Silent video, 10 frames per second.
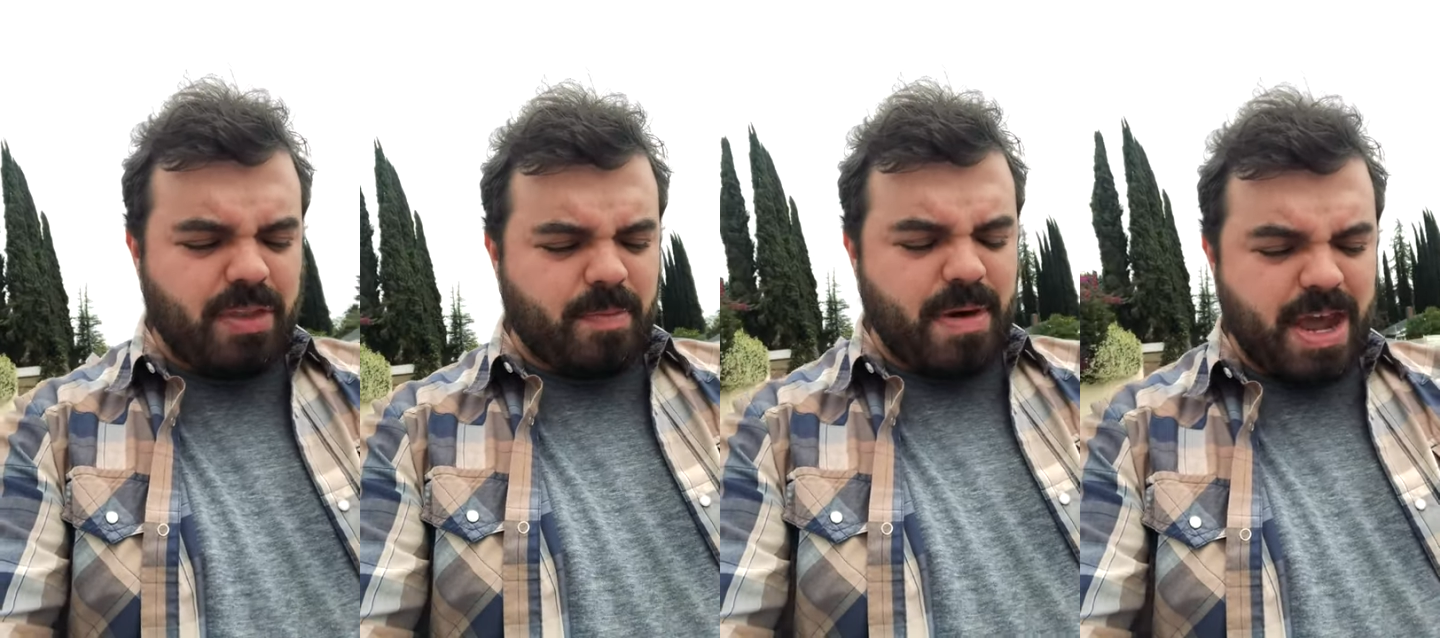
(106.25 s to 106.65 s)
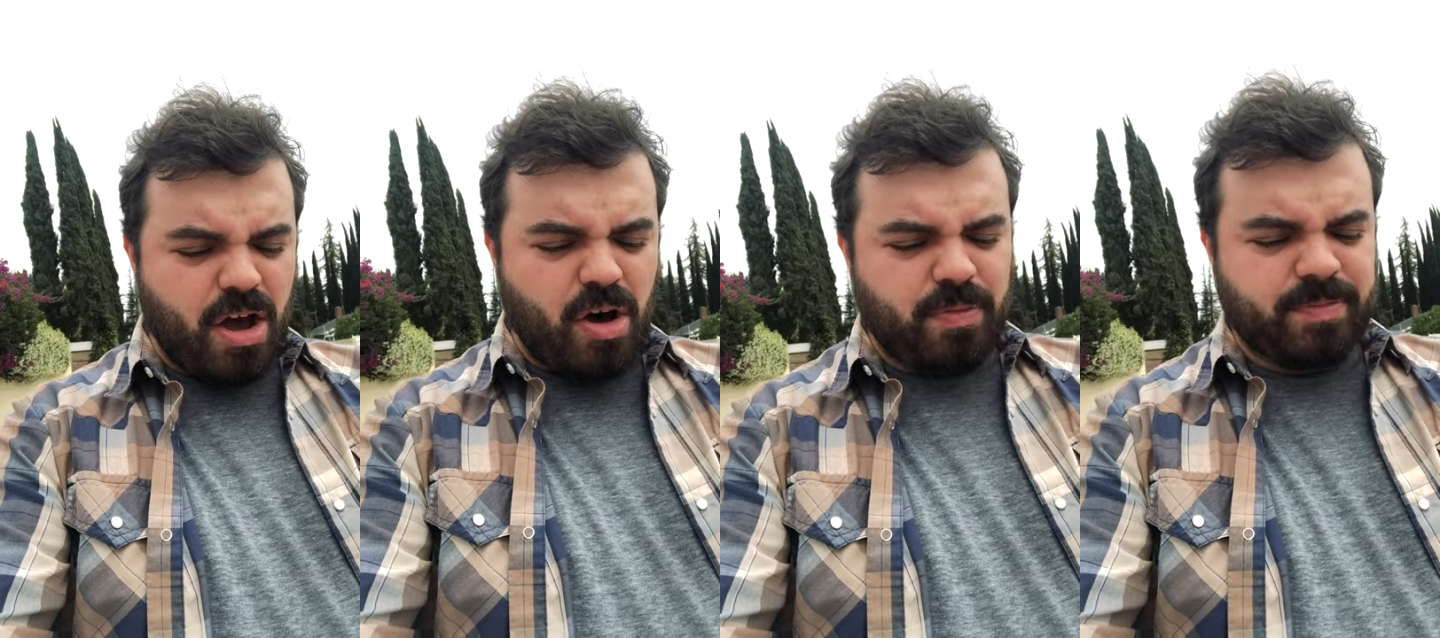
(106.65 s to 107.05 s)
The
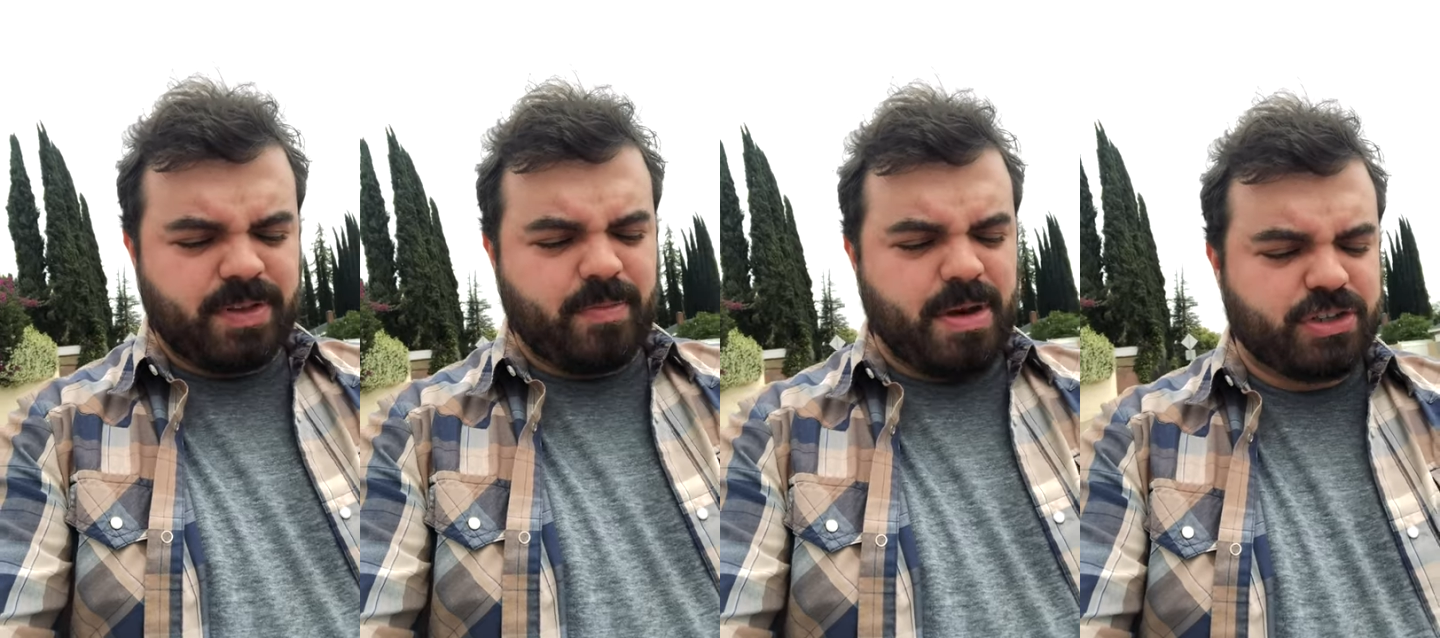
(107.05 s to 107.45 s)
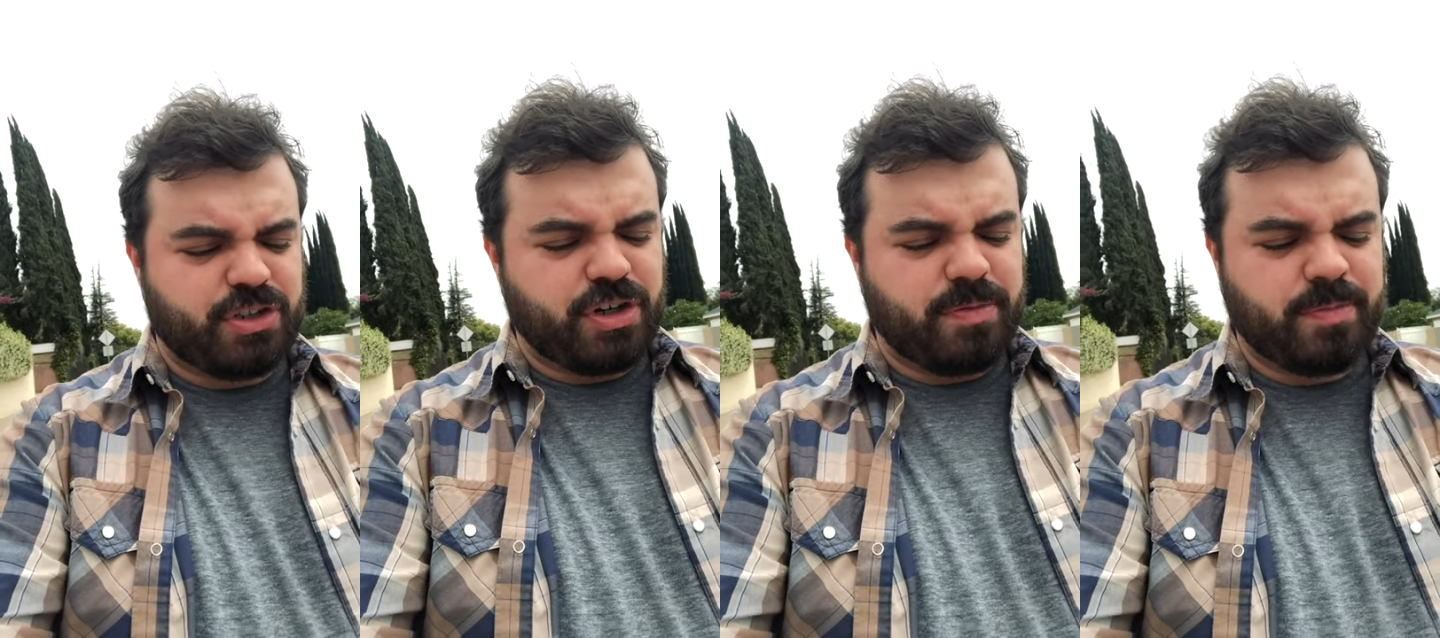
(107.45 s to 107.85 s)
mayo, the
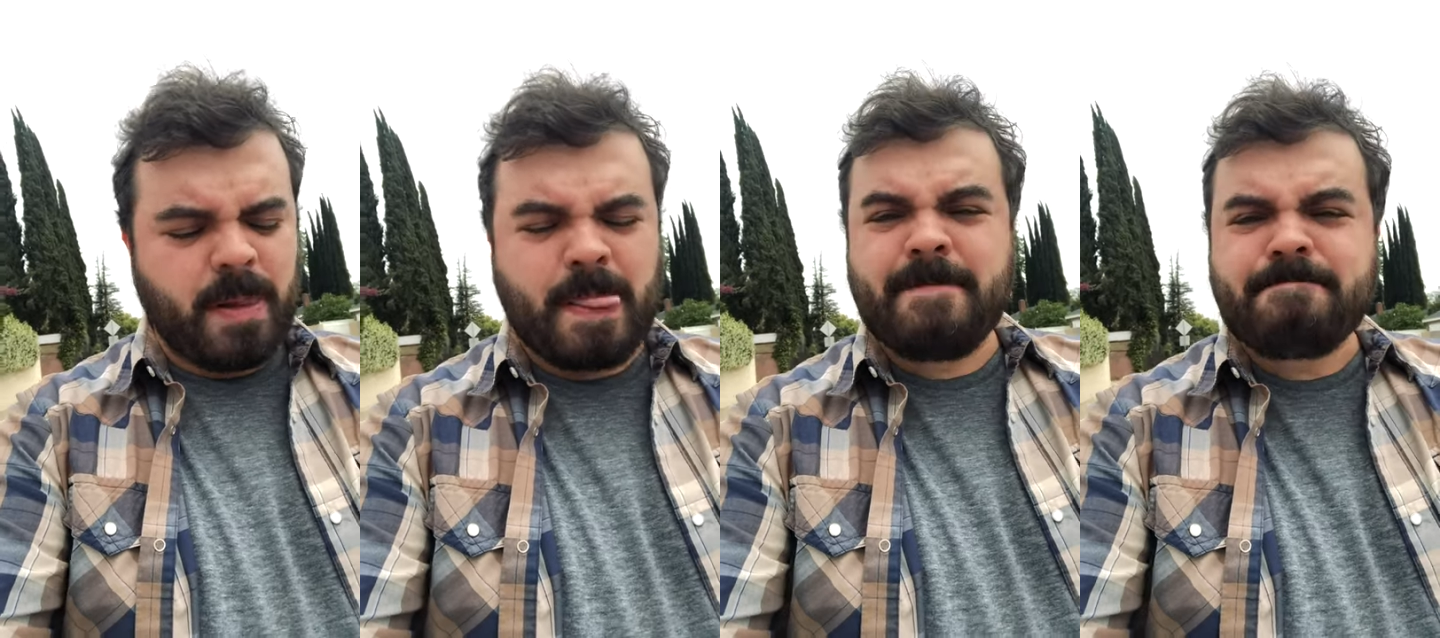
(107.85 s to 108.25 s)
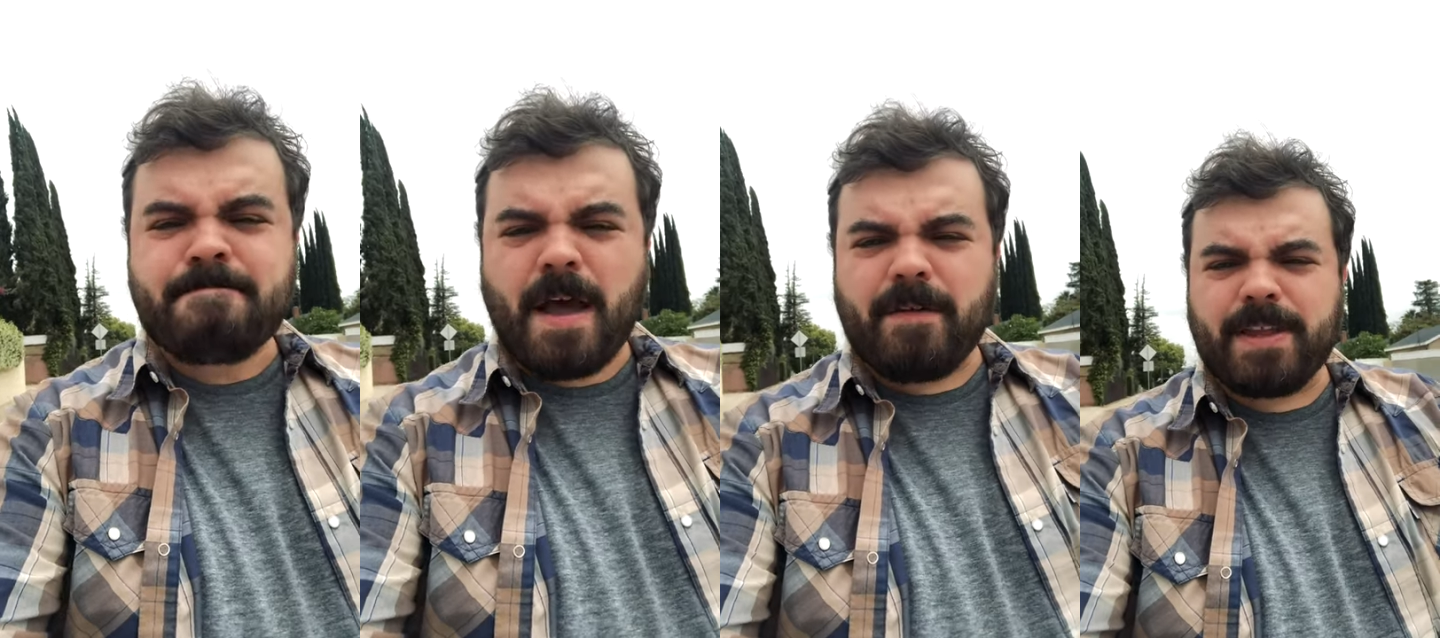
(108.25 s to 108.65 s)
mixture
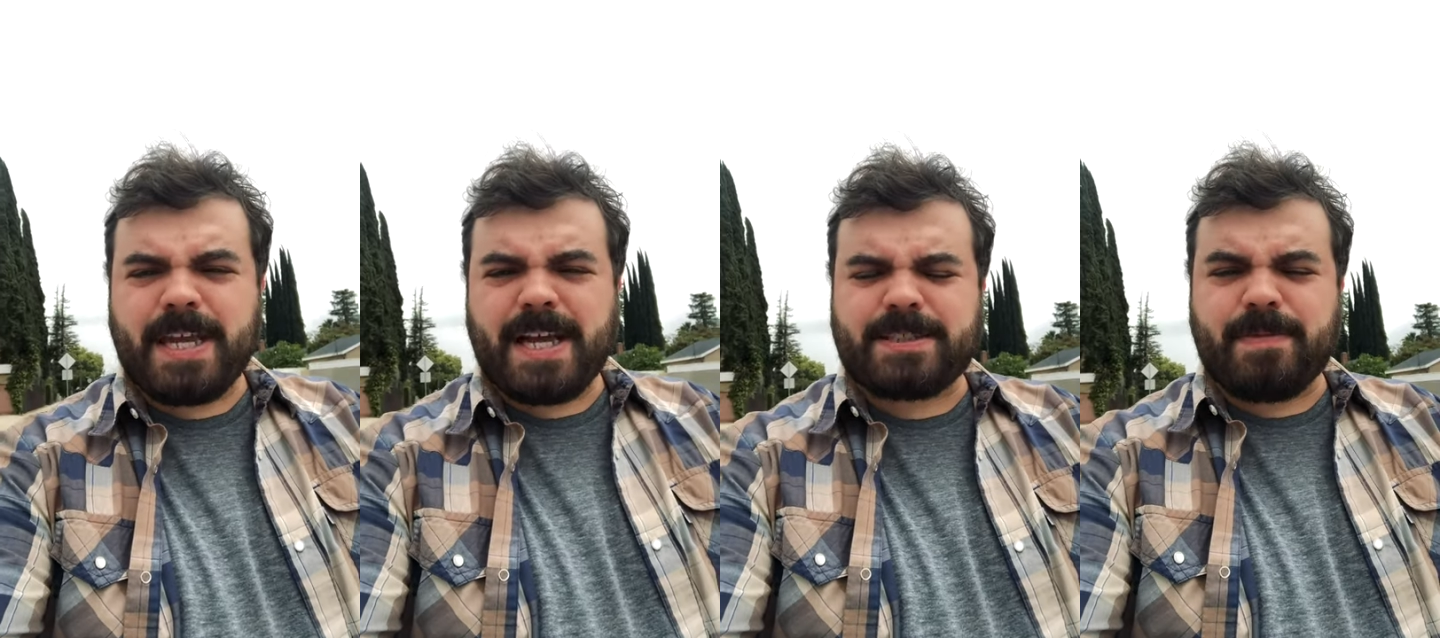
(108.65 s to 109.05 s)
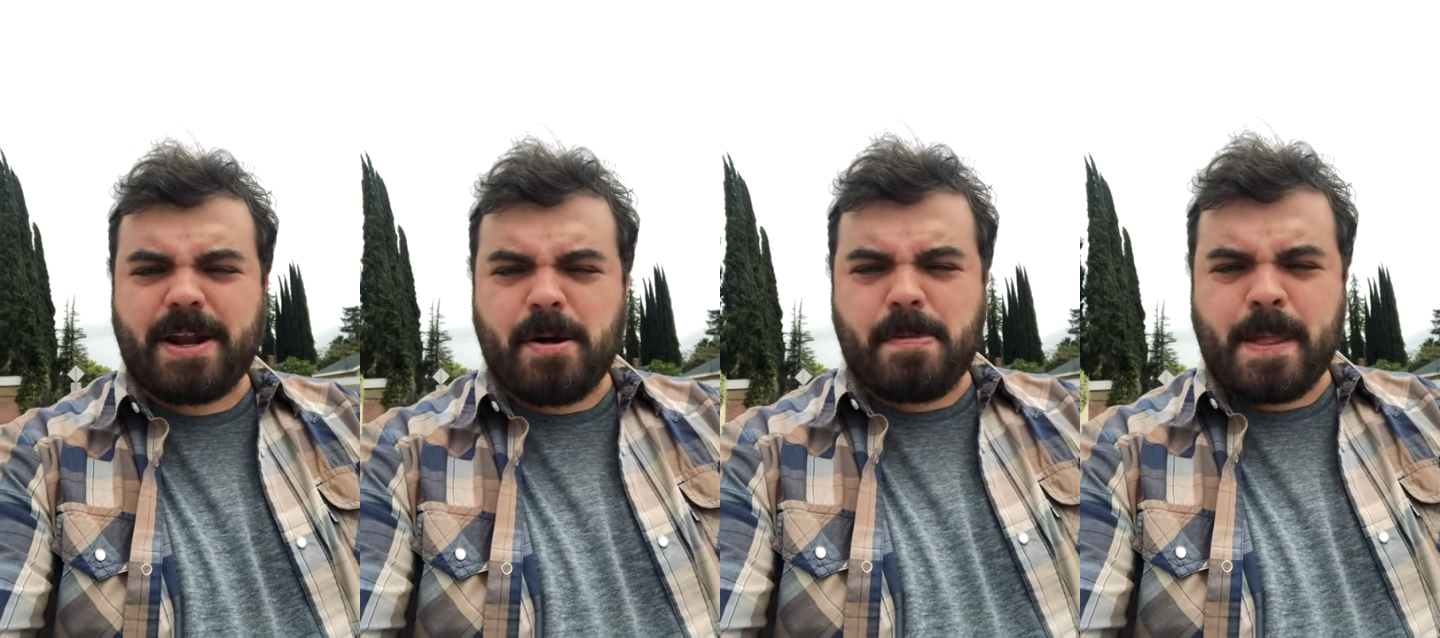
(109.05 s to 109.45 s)
of the uh,
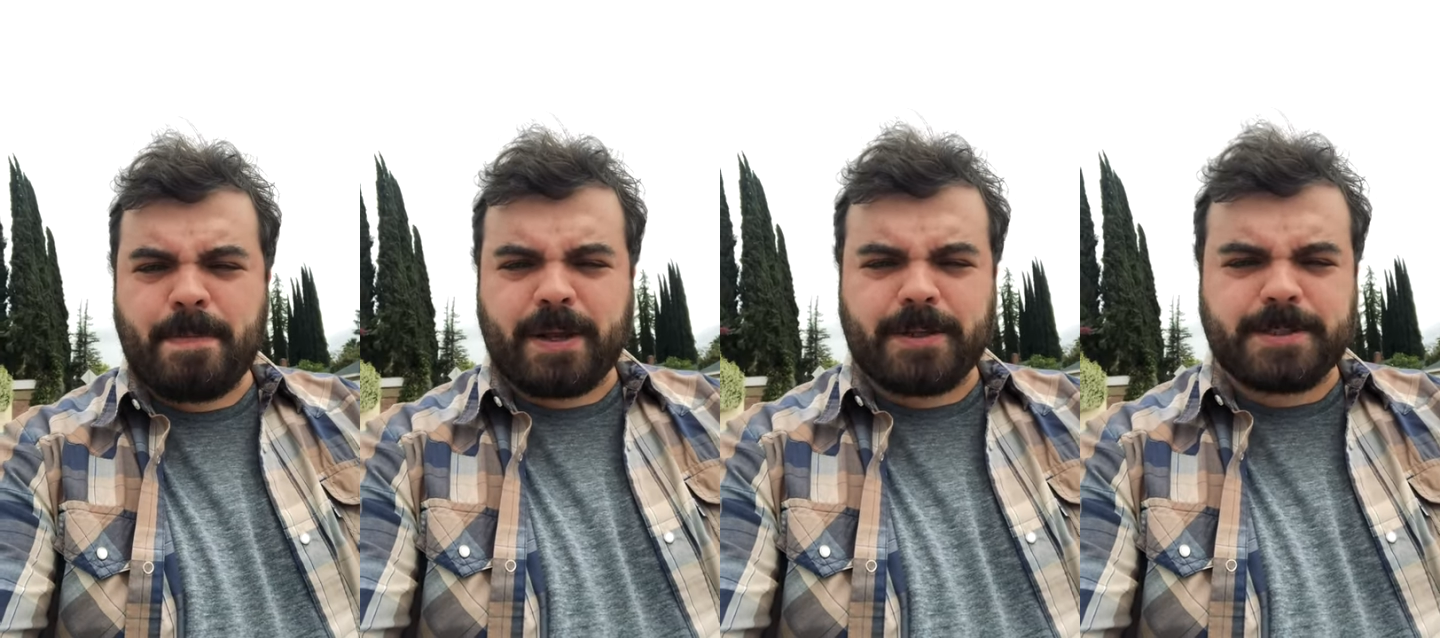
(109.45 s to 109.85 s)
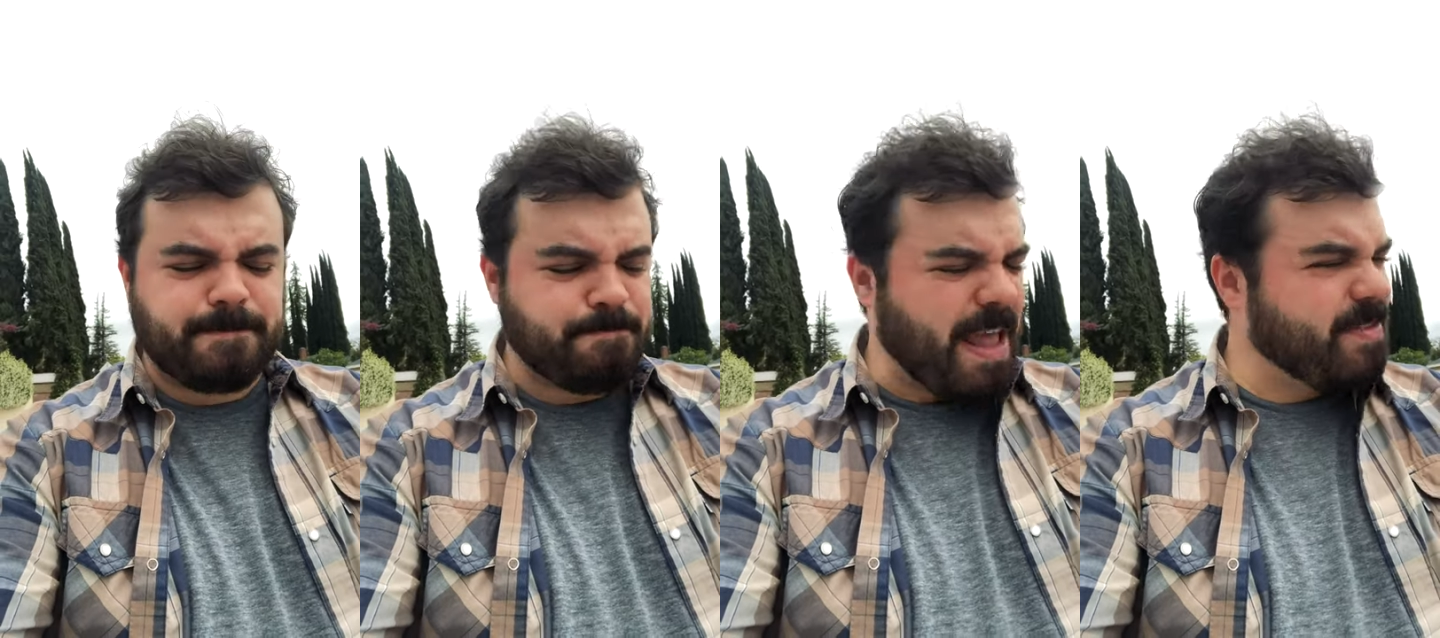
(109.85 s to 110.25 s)
tomato, pickles,